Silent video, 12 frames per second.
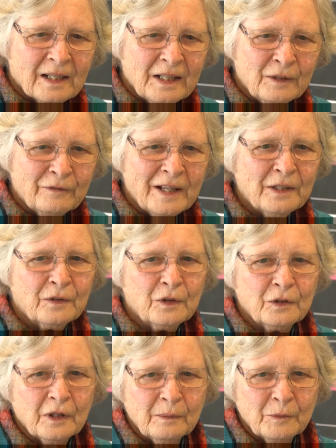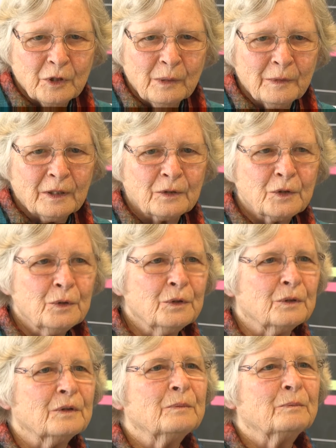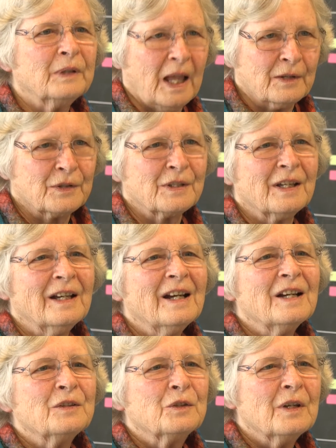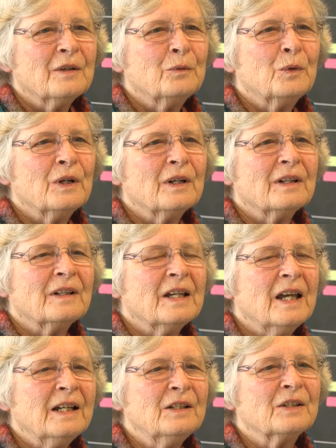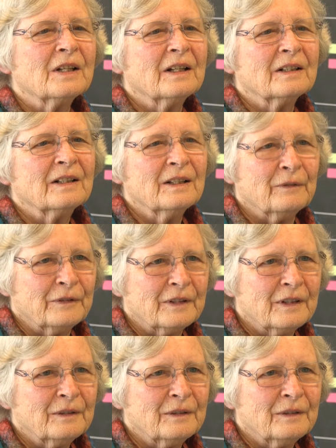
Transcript: invented the term Terminal 2 Plus were Higgs and Clifford.